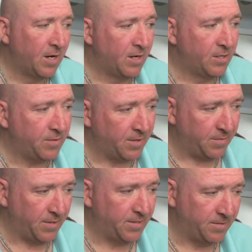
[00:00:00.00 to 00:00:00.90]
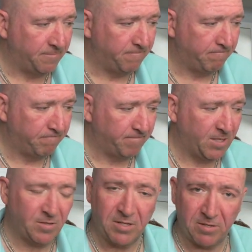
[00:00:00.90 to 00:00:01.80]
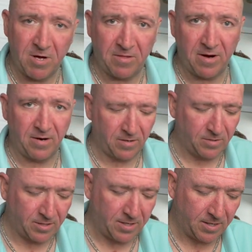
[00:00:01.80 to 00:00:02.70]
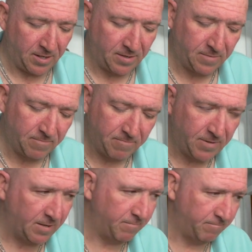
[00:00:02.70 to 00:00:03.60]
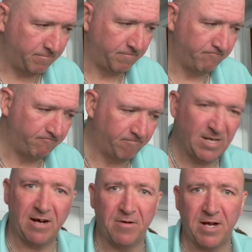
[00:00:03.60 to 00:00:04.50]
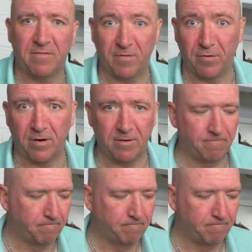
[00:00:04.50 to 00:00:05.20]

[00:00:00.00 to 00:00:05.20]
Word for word: So anyways, so there's some other articles on here that town had to vote on.